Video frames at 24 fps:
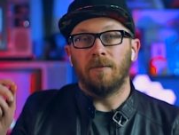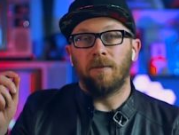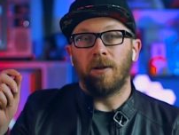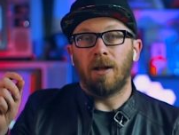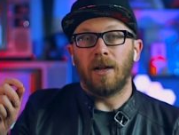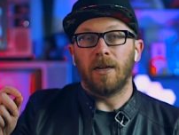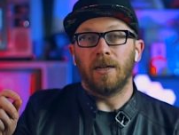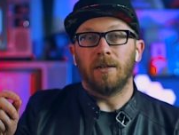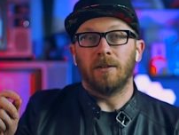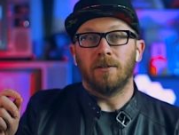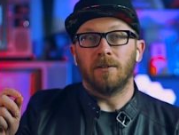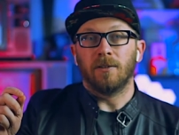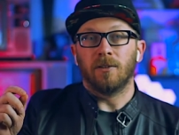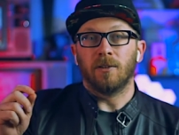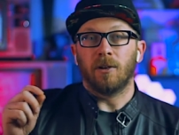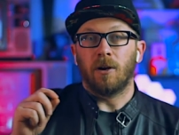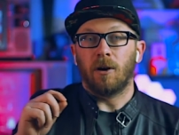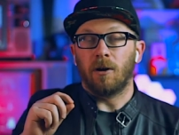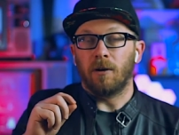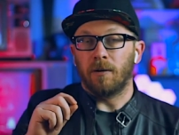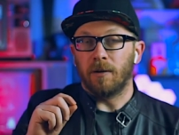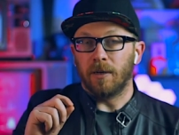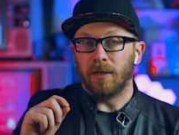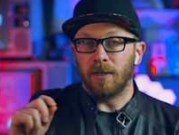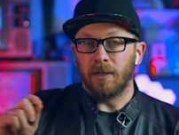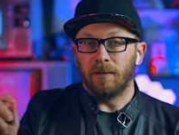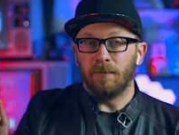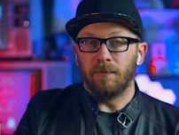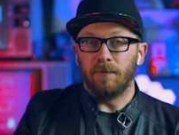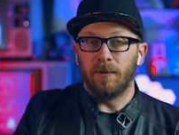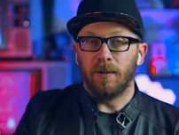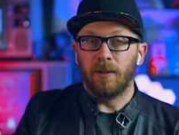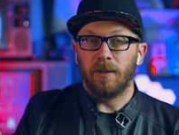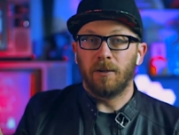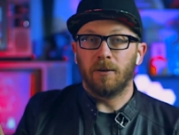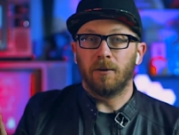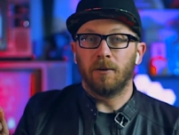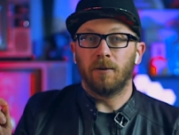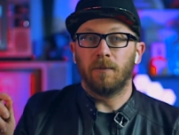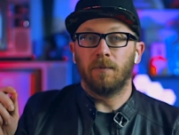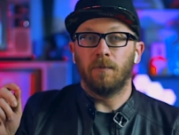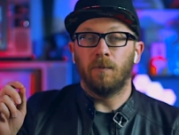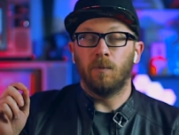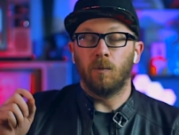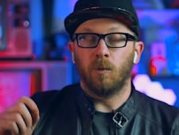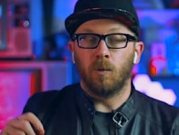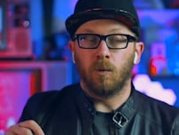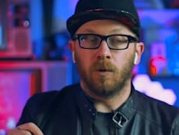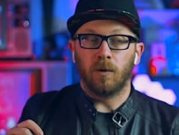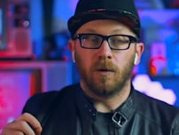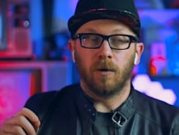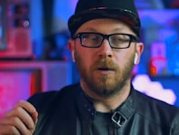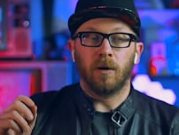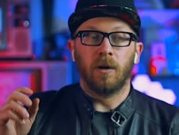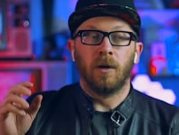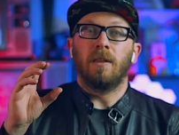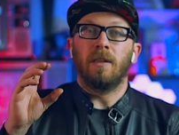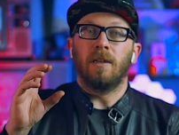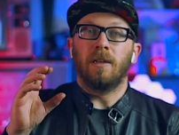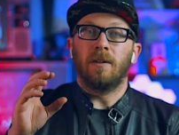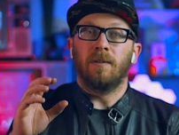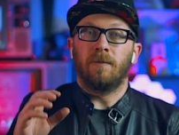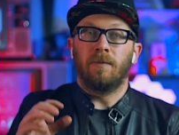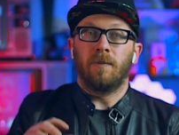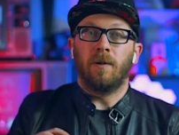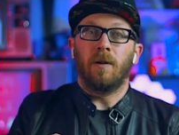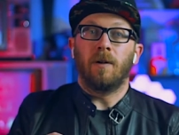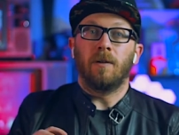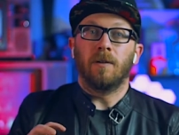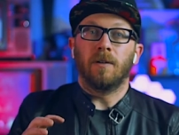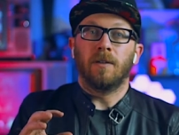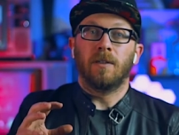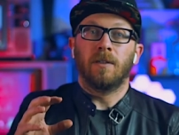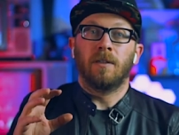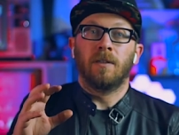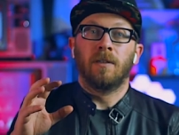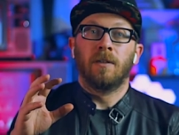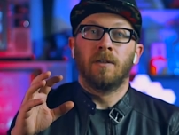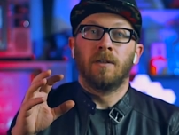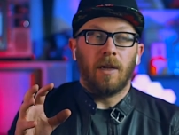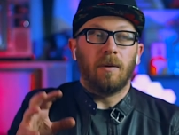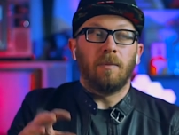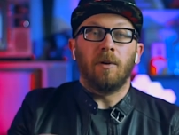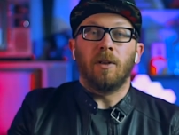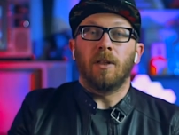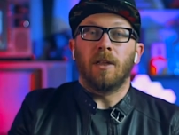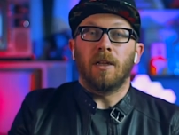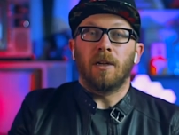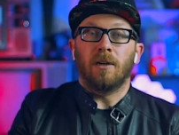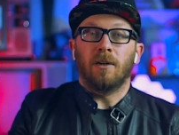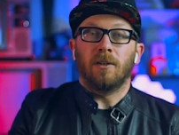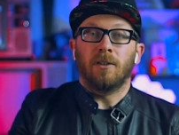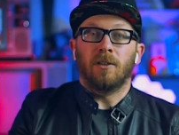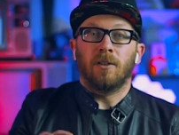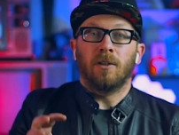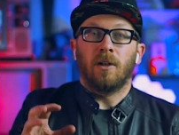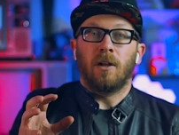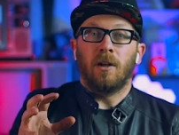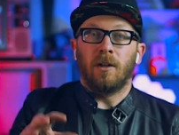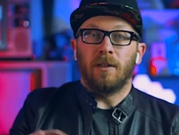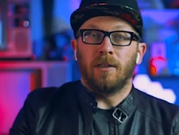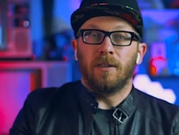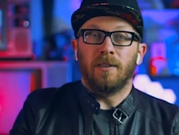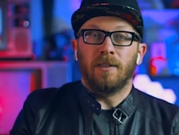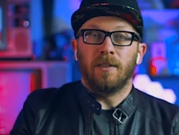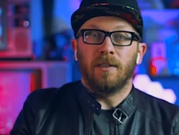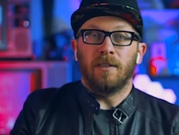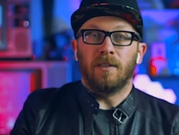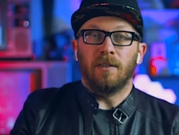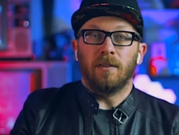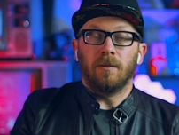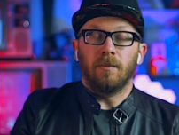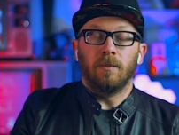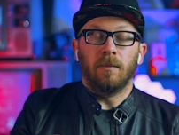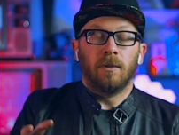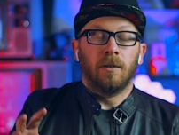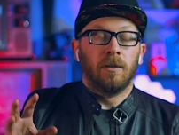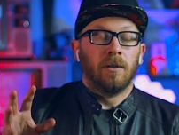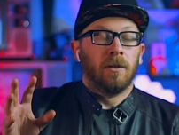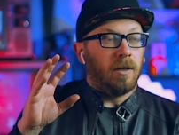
files already configured for the default emulators on the system.